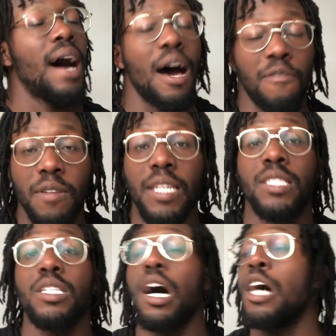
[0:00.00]

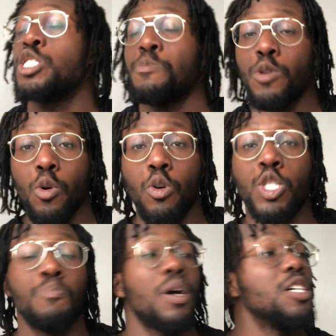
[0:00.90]
athletes,
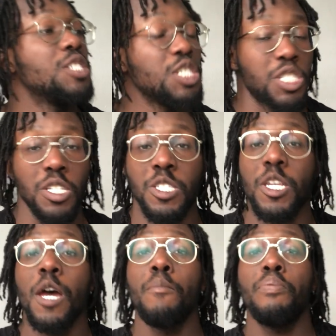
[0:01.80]
entrepreneurs,
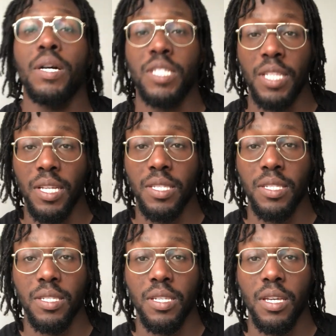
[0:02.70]
politicians,
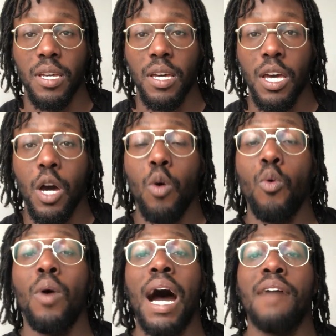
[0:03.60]
presidents,
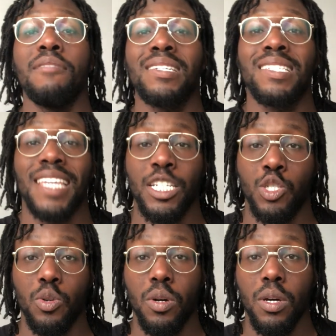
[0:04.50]
all have a
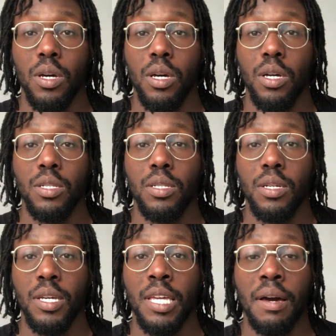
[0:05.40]
schedule.
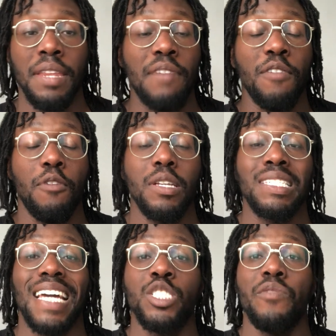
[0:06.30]
Yeah, and they have to follow the
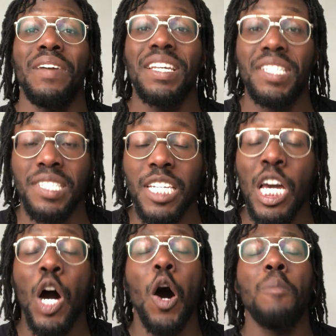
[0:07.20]
schedule
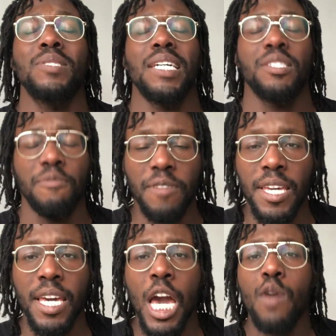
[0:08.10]
religiously,
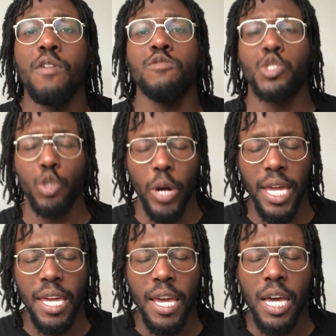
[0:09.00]
obsessively, with
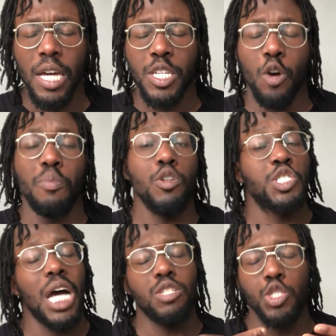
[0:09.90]
joy. There will be
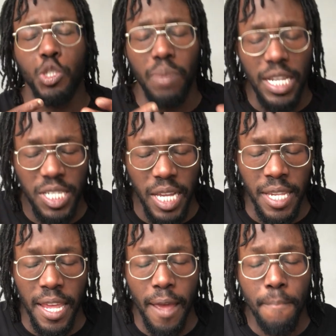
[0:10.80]
trials and tribulations
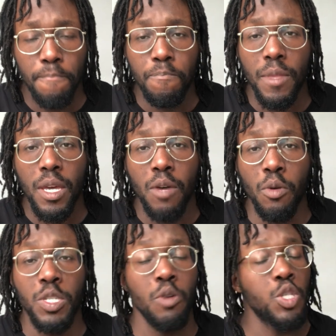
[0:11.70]
in there,
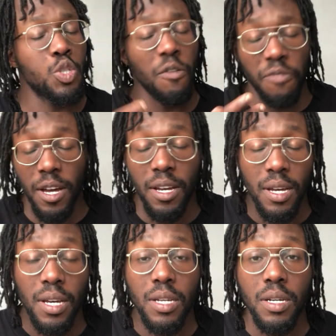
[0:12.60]
where they will suffer.
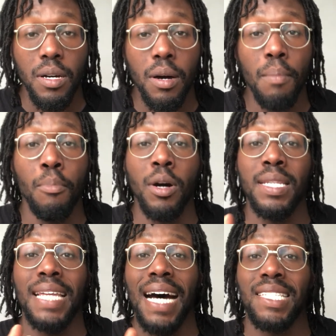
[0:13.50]

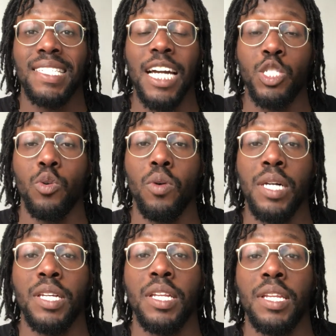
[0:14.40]
But that schedule
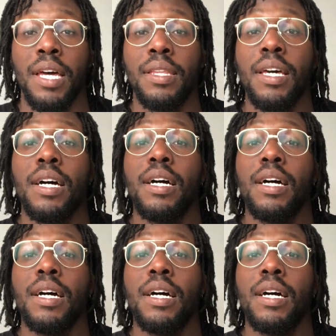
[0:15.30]
is gonna then,